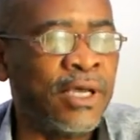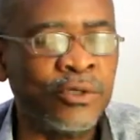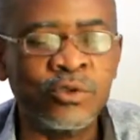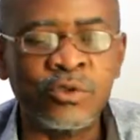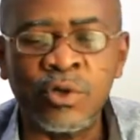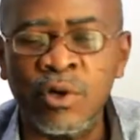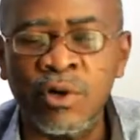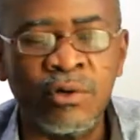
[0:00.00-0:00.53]
And
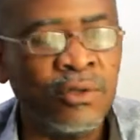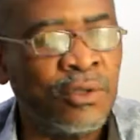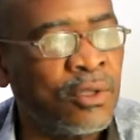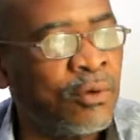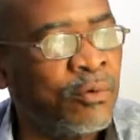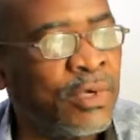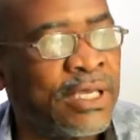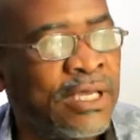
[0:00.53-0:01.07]
so
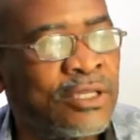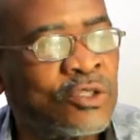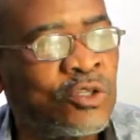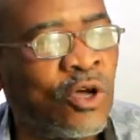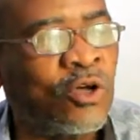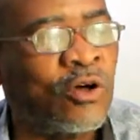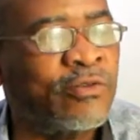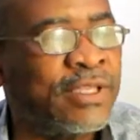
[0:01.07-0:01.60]
we can
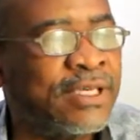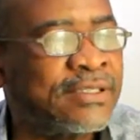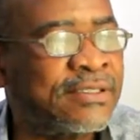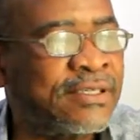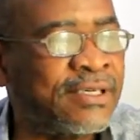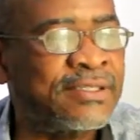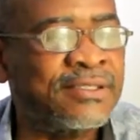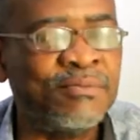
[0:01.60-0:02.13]
talk of the
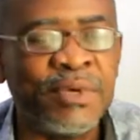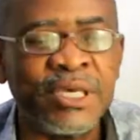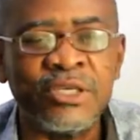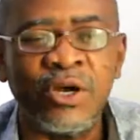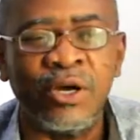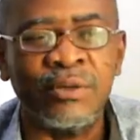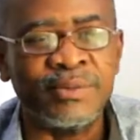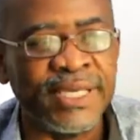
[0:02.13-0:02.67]
6
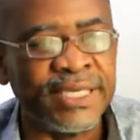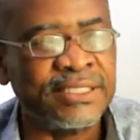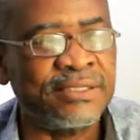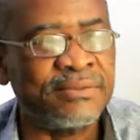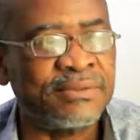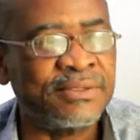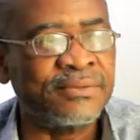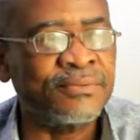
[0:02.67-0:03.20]
major
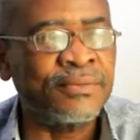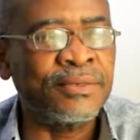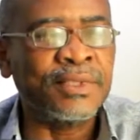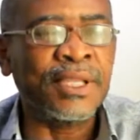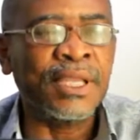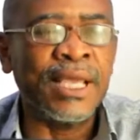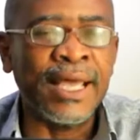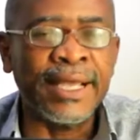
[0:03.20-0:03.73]
objectives.
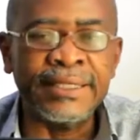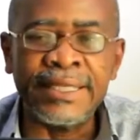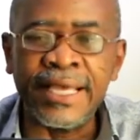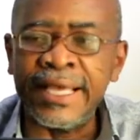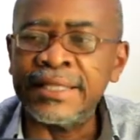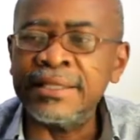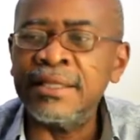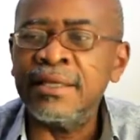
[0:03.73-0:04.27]
And
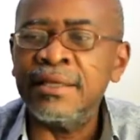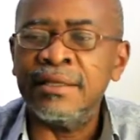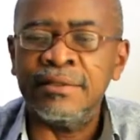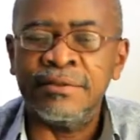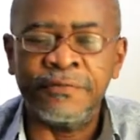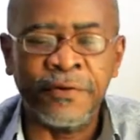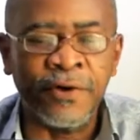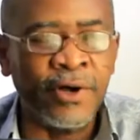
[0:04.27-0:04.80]
then
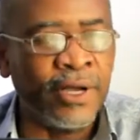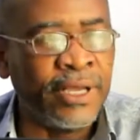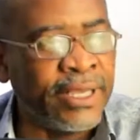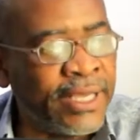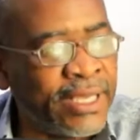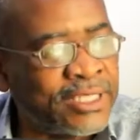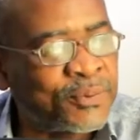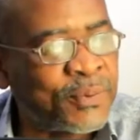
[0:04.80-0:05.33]
for
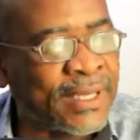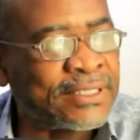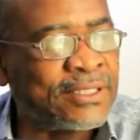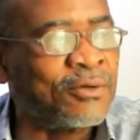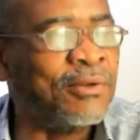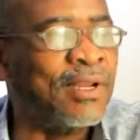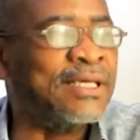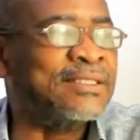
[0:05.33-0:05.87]
each
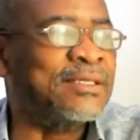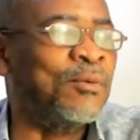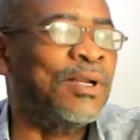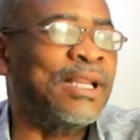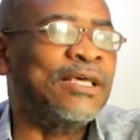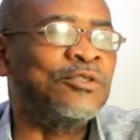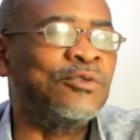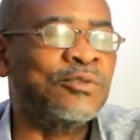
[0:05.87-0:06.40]
particular
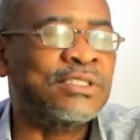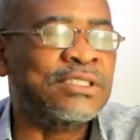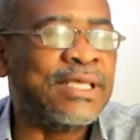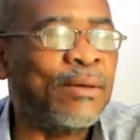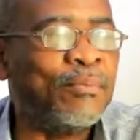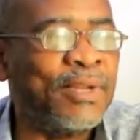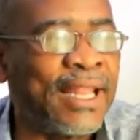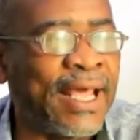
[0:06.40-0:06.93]
sermon, as you
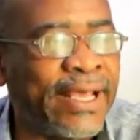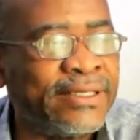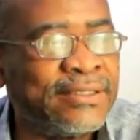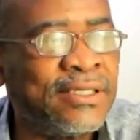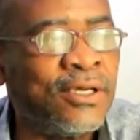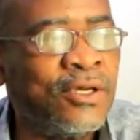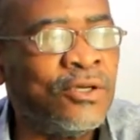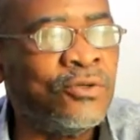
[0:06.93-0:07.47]

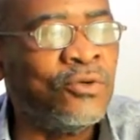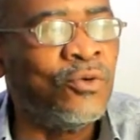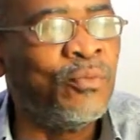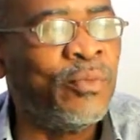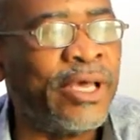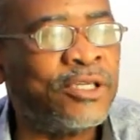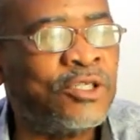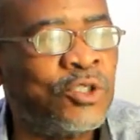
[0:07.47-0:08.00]
stabilize, you
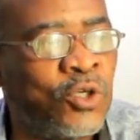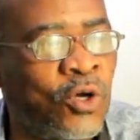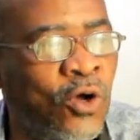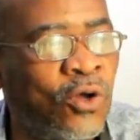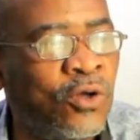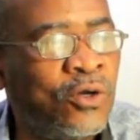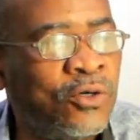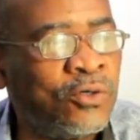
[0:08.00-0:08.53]
make
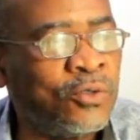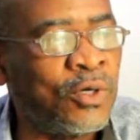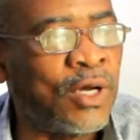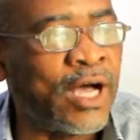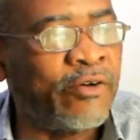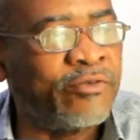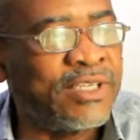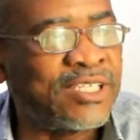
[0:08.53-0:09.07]
sure you
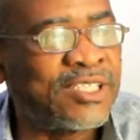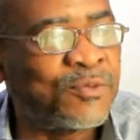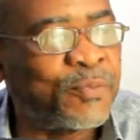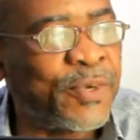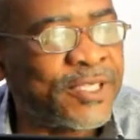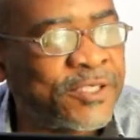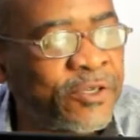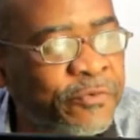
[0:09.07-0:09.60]
have the
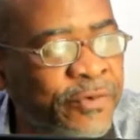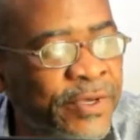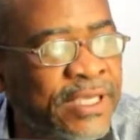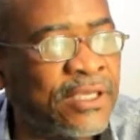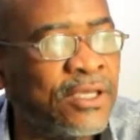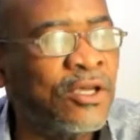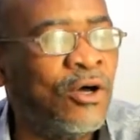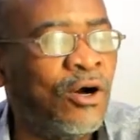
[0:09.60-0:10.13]
specific
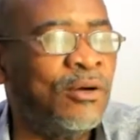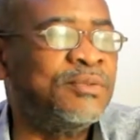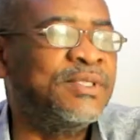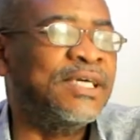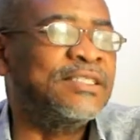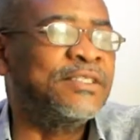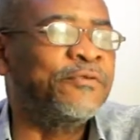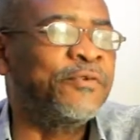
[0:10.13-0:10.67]

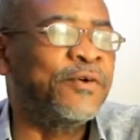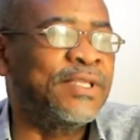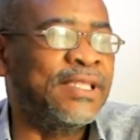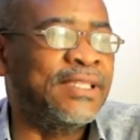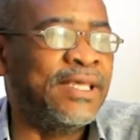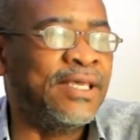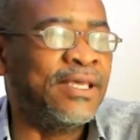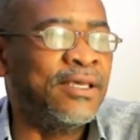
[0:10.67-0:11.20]
objective for the
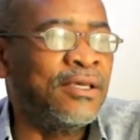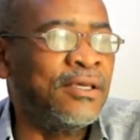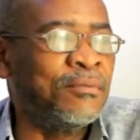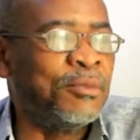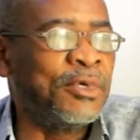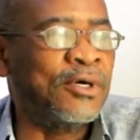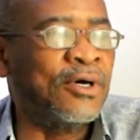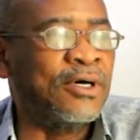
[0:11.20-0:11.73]
day.
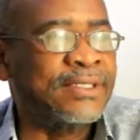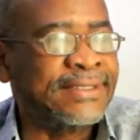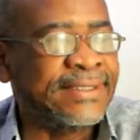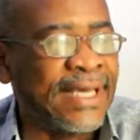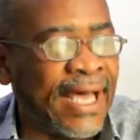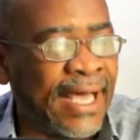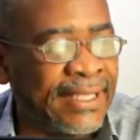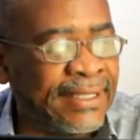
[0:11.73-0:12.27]

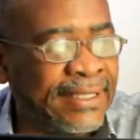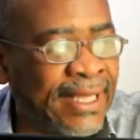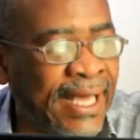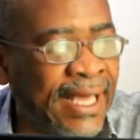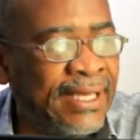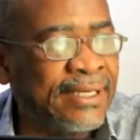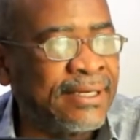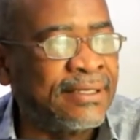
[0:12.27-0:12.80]
Because
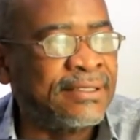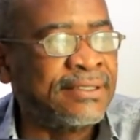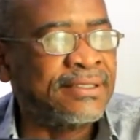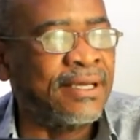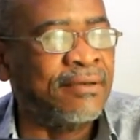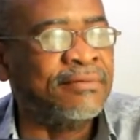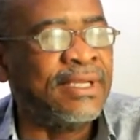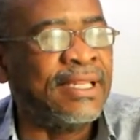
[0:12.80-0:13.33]
under
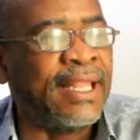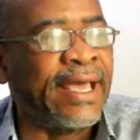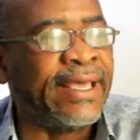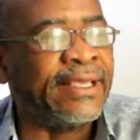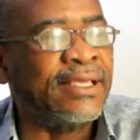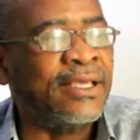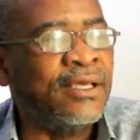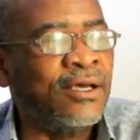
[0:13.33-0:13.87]
something
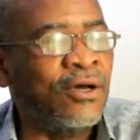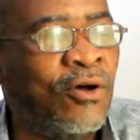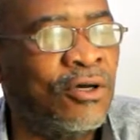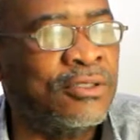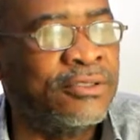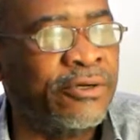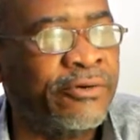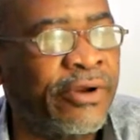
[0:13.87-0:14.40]
like
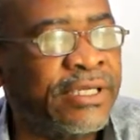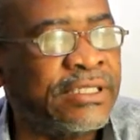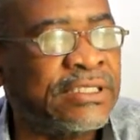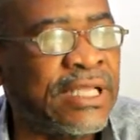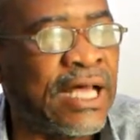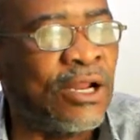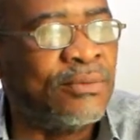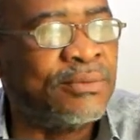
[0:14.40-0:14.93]

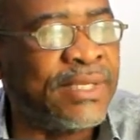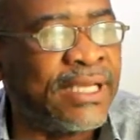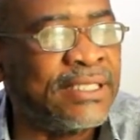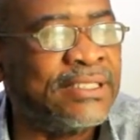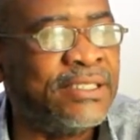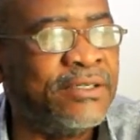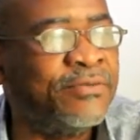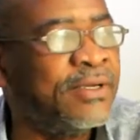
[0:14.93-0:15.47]
consecrational
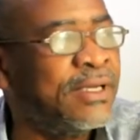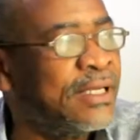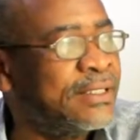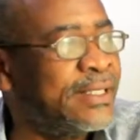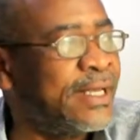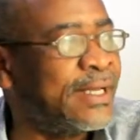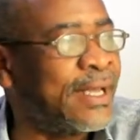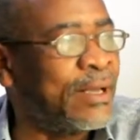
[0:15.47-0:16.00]
objective,
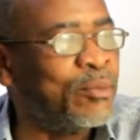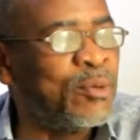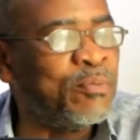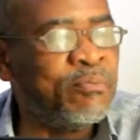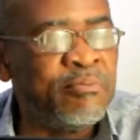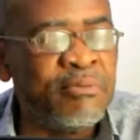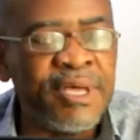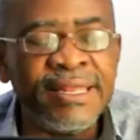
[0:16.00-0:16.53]
there can be
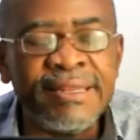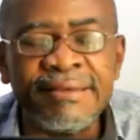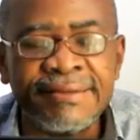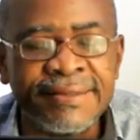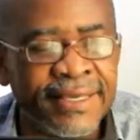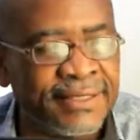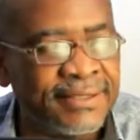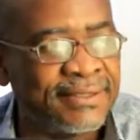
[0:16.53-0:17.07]
many
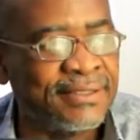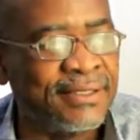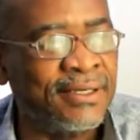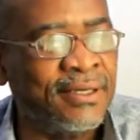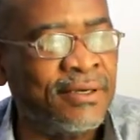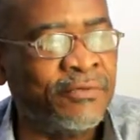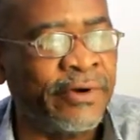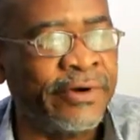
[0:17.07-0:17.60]
things.
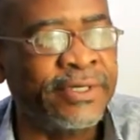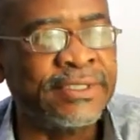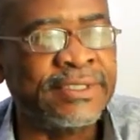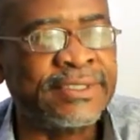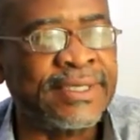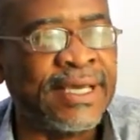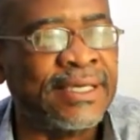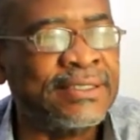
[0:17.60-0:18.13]
For
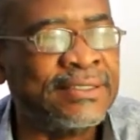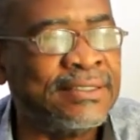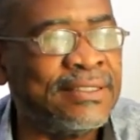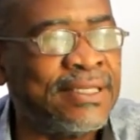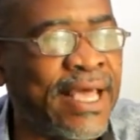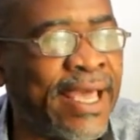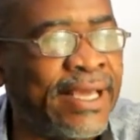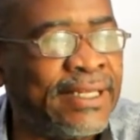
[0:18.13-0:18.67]
instance,
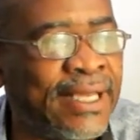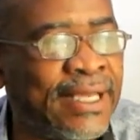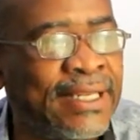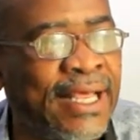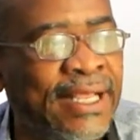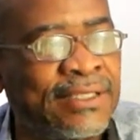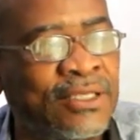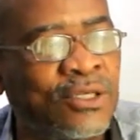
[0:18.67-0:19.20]
the idea
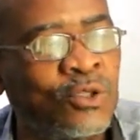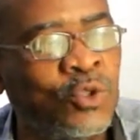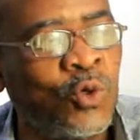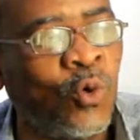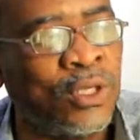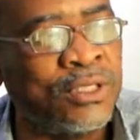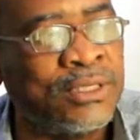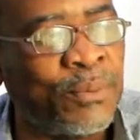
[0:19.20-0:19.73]
that you
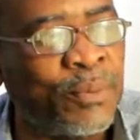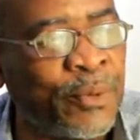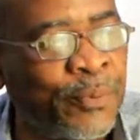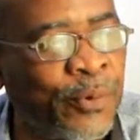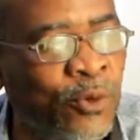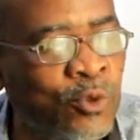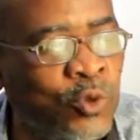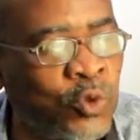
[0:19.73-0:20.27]
want the
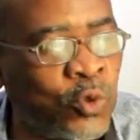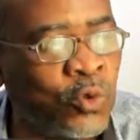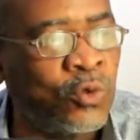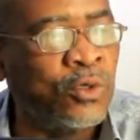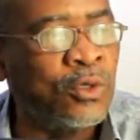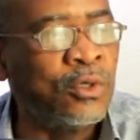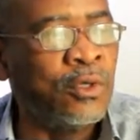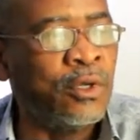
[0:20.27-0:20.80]
people to
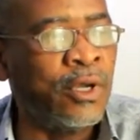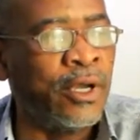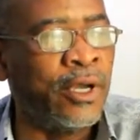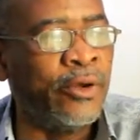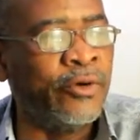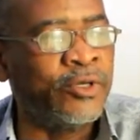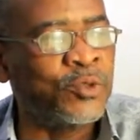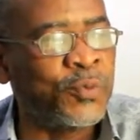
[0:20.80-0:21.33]

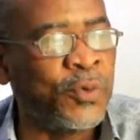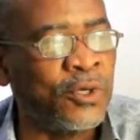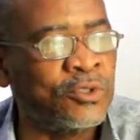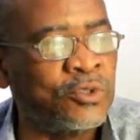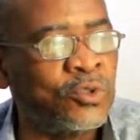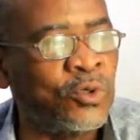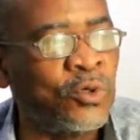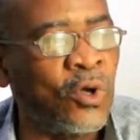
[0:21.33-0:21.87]

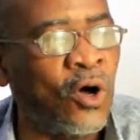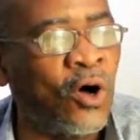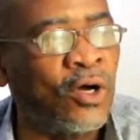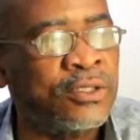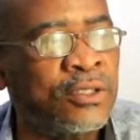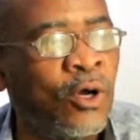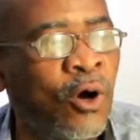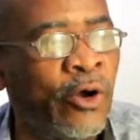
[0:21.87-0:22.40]
respond to
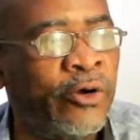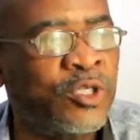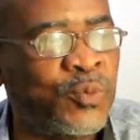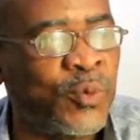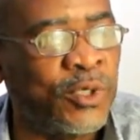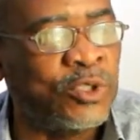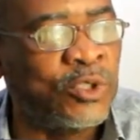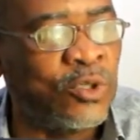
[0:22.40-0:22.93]
God or
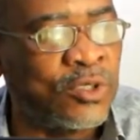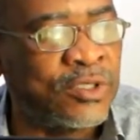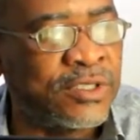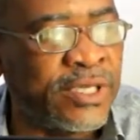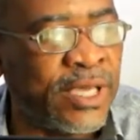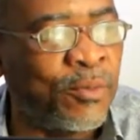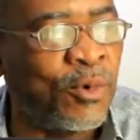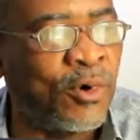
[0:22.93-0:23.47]
respond to your
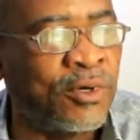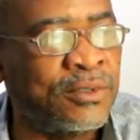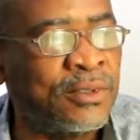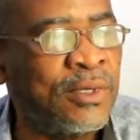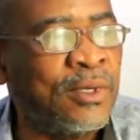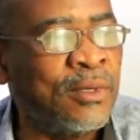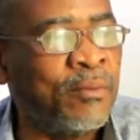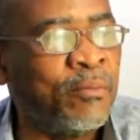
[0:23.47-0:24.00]
sermon
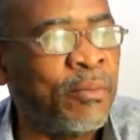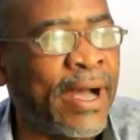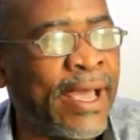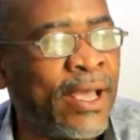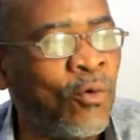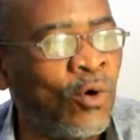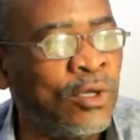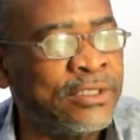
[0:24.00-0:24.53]

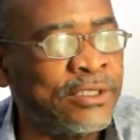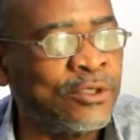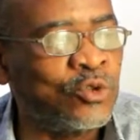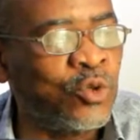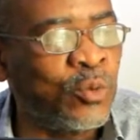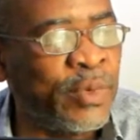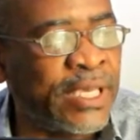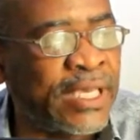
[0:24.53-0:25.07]
by wanting
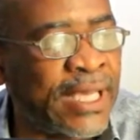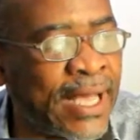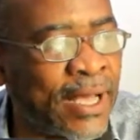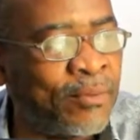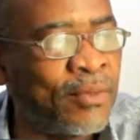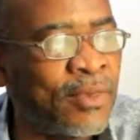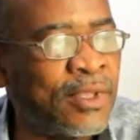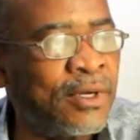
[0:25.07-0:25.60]
to
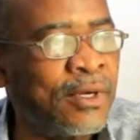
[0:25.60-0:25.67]
become